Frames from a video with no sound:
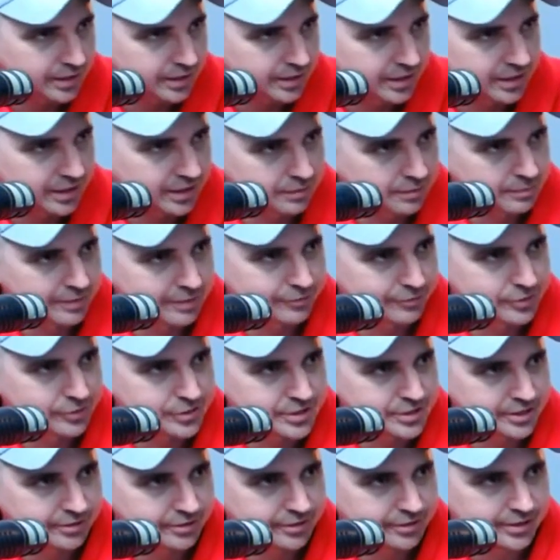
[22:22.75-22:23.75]
having a
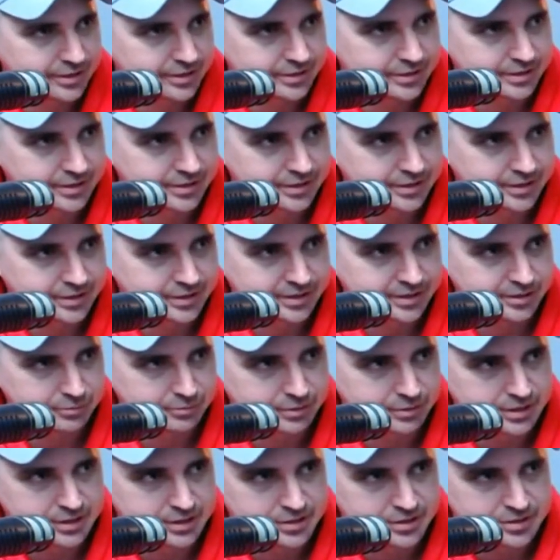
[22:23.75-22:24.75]
cigarette. And he
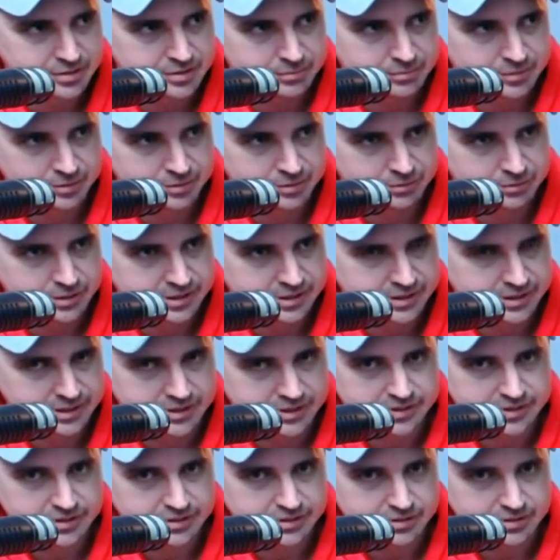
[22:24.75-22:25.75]
rings. I'm like, where are
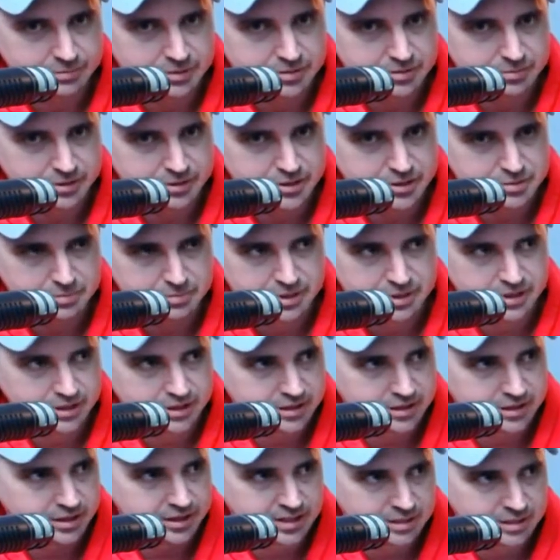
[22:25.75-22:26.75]
you? You're meant to be at this
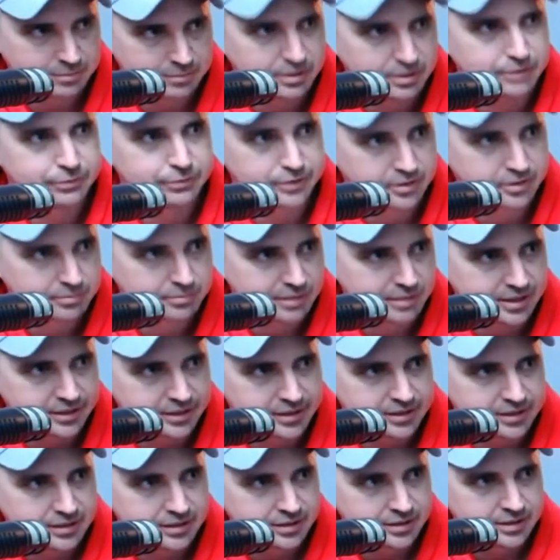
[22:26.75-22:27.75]
meeting. I come here for your
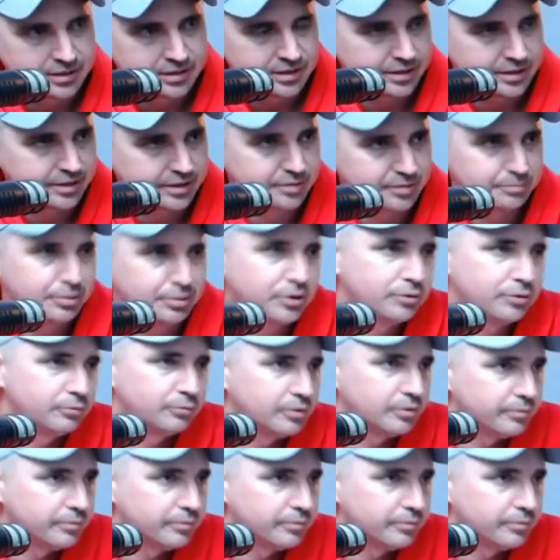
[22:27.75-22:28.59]
mother. And poor